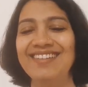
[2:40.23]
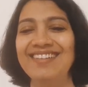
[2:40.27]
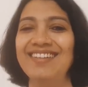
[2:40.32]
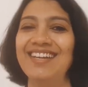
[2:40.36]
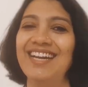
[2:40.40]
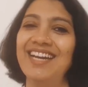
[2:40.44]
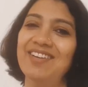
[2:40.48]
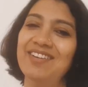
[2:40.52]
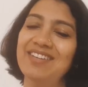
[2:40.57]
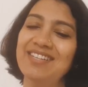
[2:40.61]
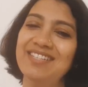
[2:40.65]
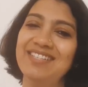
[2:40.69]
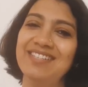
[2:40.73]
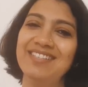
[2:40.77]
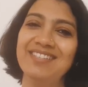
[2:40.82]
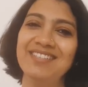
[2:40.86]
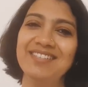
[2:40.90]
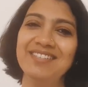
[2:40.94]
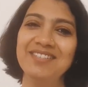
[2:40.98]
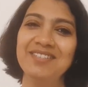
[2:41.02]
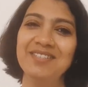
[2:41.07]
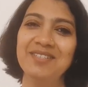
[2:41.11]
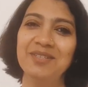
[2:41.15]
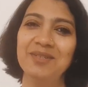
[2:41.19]
I
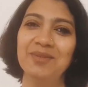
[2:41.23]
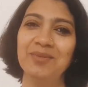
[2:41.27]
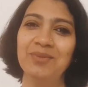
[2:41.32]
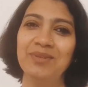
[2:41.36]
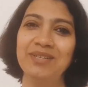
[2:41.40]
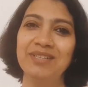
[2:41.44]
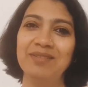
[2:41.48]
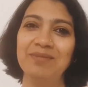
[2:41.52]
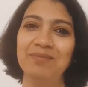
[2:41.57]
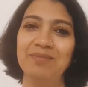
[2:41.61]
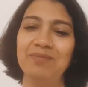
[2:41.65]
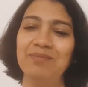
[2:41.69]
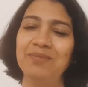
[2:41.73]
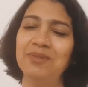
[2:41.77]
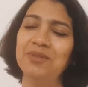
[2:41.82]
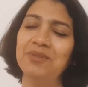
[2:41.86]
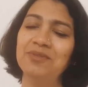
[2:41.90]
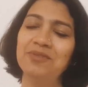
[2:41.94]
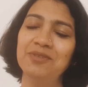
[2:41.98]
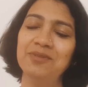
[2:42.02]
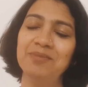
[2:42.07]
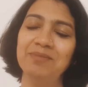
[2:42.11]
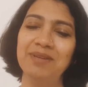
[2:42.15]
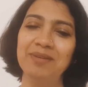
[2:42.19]
returned with
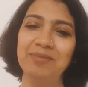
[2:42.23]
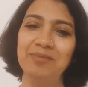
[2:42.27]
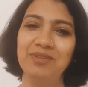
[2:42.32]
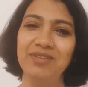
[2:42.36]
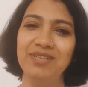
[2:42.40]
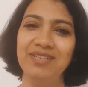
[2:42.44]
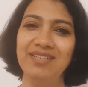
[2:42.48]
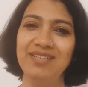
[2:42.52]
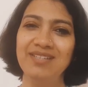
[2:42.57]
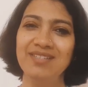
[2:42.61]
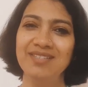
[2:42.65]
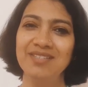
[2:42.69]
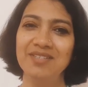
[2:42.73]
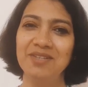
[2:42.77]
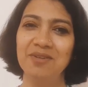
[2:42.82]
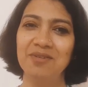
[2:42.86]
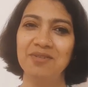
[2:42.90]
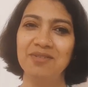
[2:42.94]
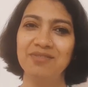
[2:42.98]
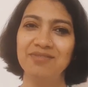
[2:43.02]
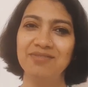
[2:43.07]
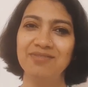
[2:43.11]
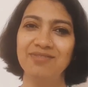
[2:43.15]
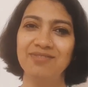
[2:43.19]
beautiful memories
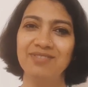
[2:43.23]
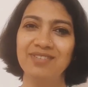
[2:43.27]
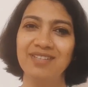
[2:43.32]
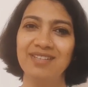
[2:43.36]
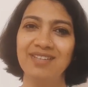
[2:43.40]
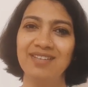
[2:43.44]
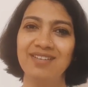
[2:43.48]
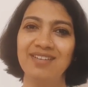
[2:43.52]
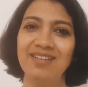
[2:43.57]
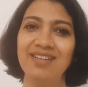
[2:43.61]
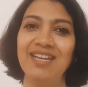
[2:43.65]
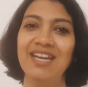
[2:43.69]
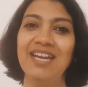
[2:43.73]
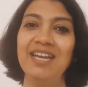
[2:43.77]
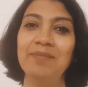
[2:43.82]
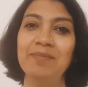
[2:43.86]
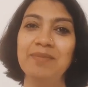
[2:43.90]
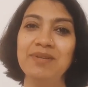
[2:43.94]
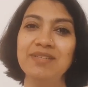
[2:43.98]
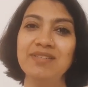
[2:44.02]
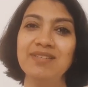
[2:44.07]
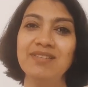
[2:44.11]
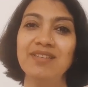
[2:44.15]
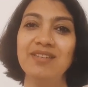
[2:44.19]
of
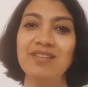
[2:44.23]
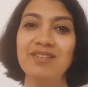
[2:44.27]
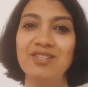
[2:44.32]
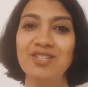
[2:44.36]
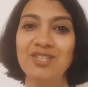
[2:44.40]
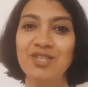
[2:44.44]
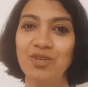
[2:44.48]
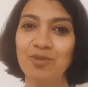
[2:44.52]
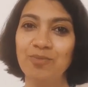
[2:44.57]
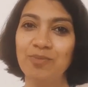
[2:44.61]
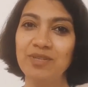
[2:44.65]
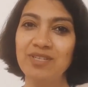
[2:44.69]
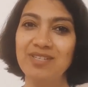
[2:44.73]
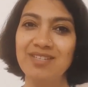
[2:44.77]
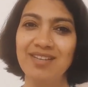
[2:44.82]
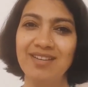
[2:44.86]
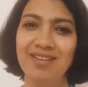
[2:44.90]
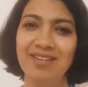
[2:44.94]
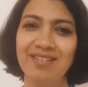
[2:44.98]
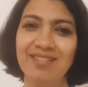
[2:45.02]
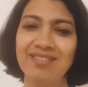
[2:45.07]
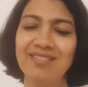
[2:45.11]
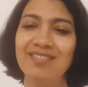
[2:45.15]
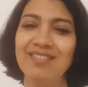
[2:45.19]
Hemis Shukpa
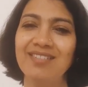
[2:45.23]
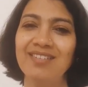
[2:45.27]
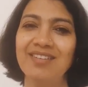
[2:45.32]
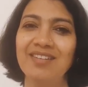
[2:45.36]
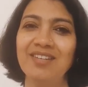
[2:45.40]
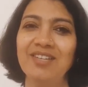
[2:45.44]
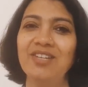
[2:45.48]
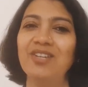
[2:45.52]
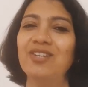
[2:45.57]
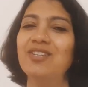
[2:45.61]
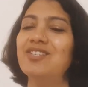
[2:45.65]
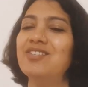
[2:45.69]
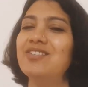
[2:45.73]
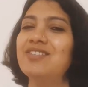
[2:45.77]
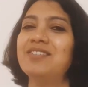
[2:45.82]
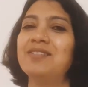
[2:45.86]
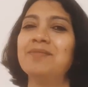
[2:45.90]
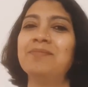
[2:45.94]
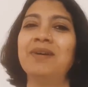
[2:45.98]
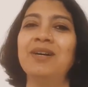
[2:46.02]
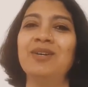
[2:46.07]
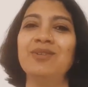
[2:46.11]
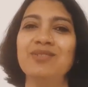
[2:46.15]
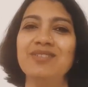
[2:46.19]
Chan, not just the
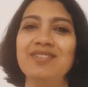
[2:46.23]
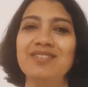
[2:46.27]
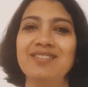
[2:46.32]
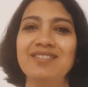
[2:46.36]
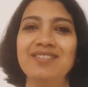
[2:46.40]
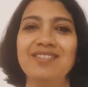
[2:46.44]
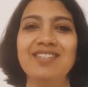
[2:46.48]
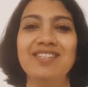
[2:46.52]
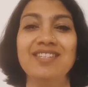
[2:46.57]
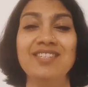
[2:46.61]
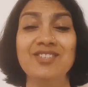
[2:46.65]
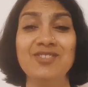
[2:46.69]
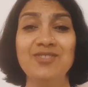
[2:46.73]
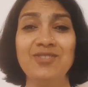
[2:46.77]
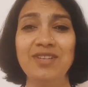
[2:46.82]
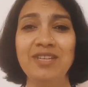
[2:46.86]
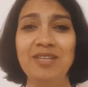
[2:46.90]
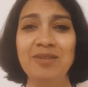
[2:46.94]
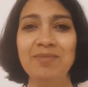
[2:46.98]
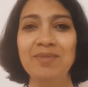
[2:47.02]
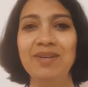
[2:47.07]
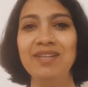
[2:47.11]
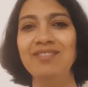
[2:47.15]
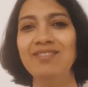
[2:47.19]
mountains and the
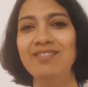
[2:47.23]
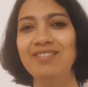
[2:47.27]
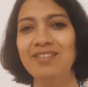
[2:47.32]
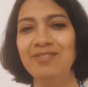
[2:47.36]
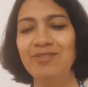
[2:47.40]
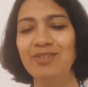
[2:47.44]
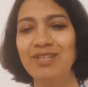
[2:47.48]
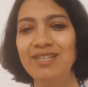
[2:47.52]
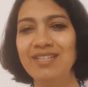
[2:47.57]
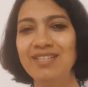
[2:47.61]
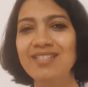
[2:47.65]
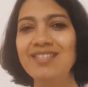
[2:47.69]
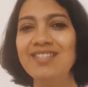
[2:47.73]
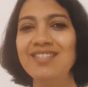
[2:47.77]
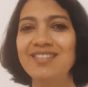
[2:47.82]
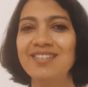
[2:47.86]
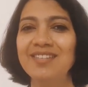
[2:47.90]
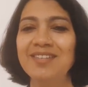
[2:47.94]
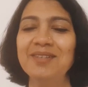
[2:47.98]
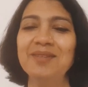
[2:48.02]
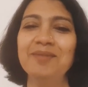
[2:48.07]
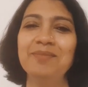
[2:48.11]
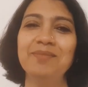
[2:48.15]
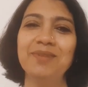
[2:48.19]
stream and the rivulets,
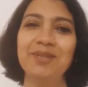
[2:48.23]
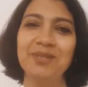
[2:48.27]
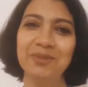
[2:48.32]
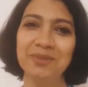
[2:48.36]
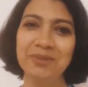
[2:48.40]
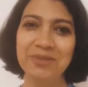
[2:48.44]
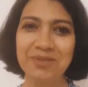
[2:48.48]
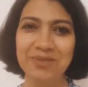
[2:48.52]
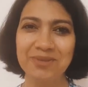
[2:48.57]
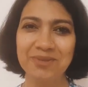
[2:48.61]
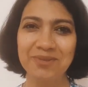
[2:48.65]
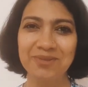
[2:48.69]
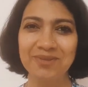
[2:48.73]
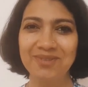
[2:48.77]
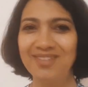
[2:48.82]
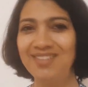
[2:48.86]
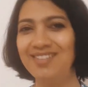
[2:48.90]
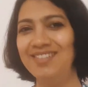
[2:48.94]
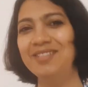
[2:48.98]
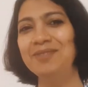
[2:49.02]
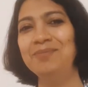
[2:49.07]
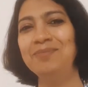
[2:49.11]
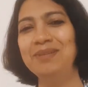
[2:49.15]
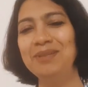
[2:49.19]
but also
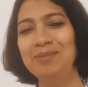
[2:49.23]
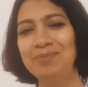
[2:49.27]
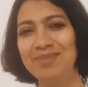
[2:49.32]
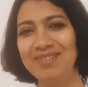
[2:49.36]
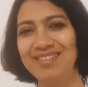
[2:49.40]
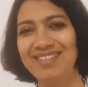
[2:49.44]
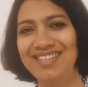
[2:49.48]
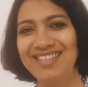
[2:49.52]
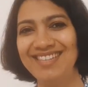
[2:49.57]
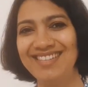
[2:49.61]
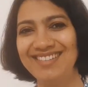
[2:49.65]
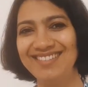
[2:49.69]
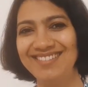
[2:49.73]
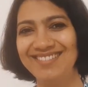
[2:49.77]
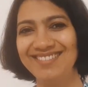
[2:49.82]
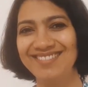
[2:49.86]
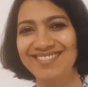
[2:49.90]
the people there.